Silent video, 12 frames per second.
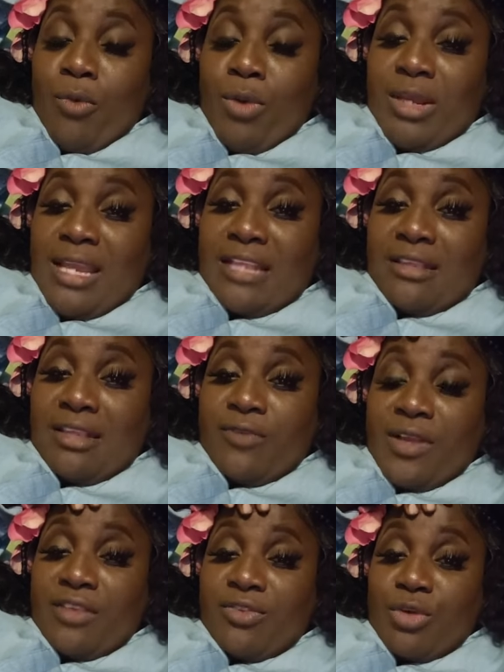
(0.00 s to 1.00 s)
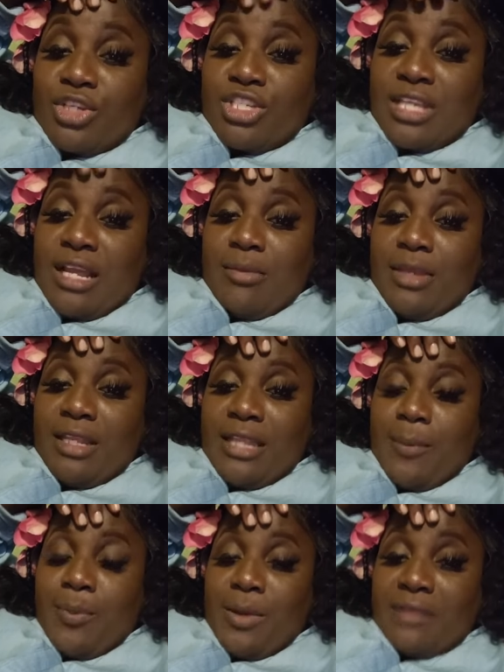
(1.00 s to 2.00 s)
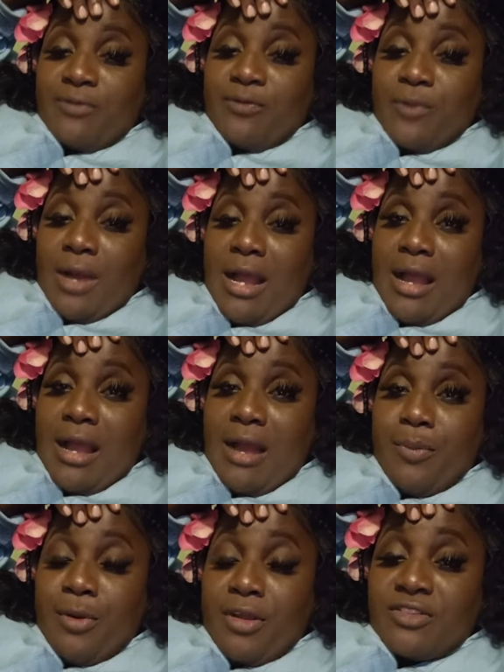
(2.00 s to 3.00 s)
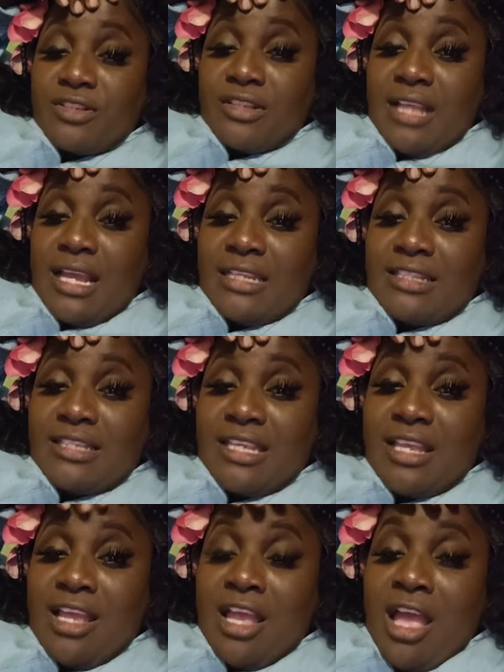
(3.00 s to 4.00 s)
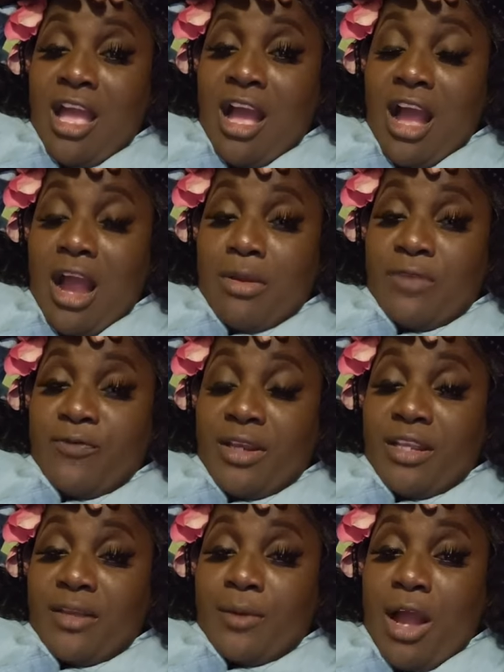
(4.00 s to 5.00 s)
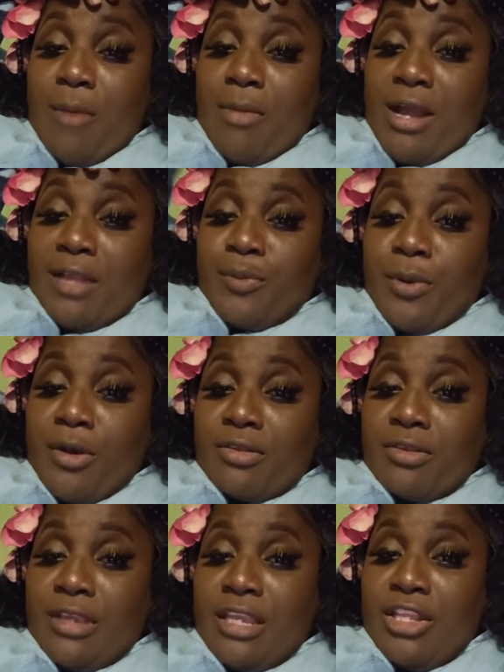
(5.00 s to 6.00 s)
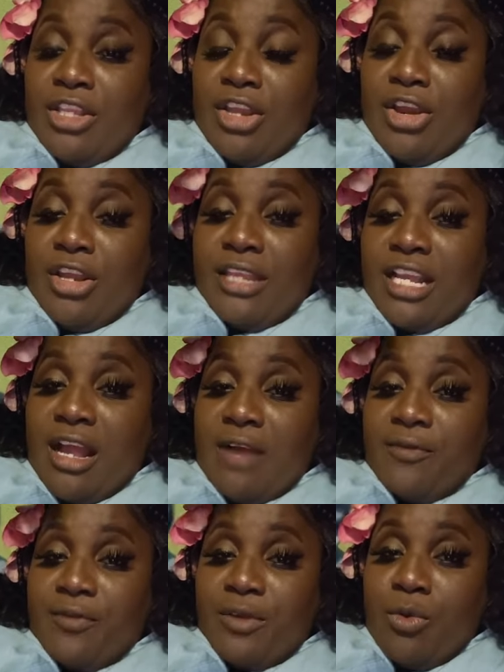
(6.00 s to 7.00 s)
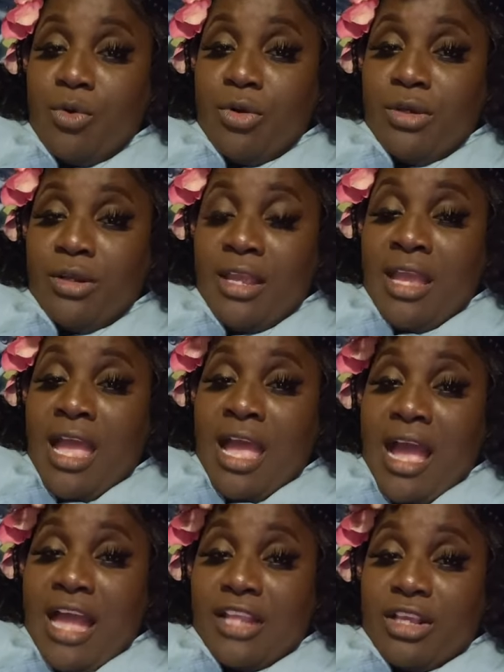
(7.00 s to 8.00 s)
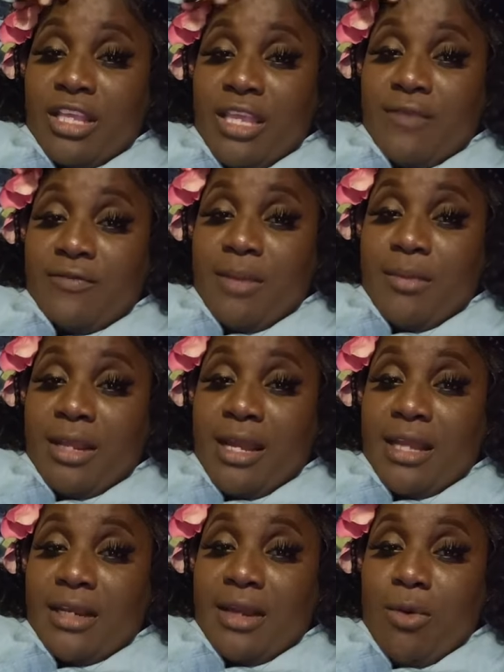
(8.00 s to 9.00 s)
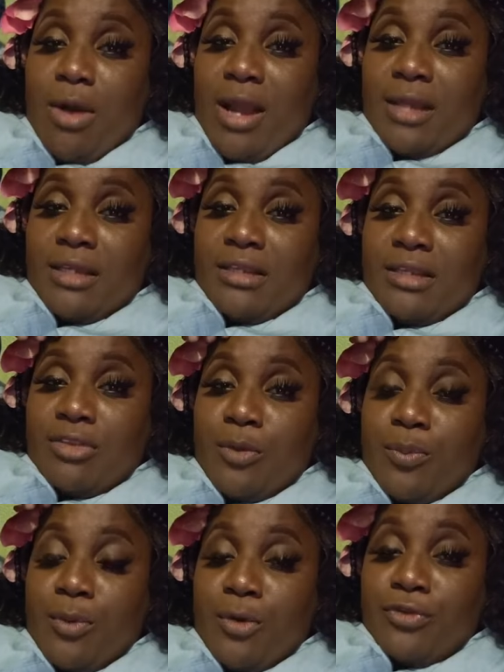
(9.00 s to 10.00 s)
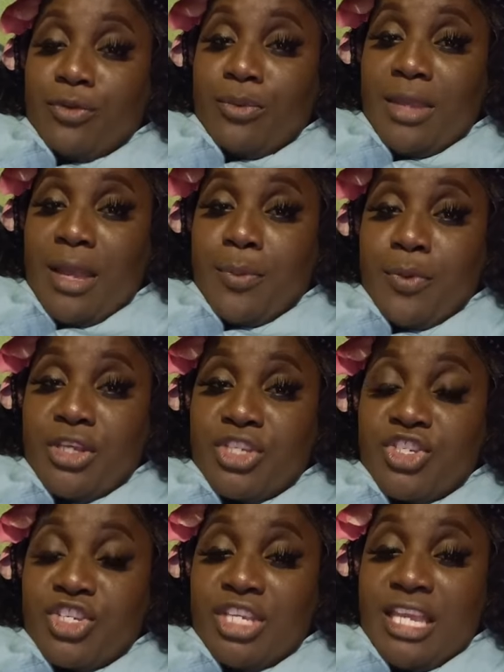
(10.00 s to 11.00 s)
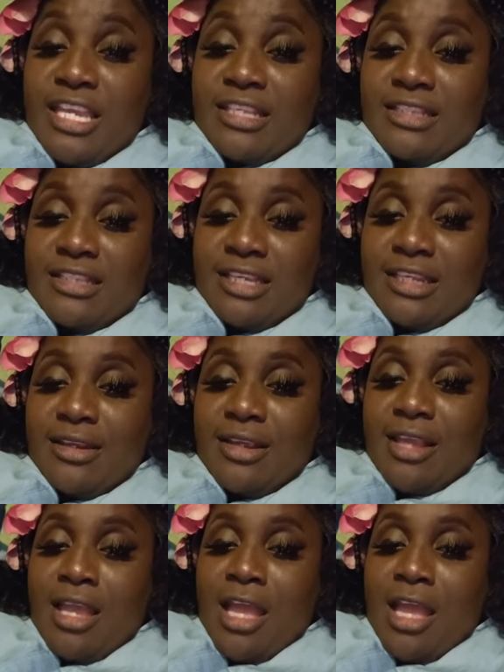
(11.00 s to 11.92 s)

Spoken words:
Whether it is for social media platform and personality, or it's for the common person in your neck of the wood, and you give them an award that is supposed to be appreciated.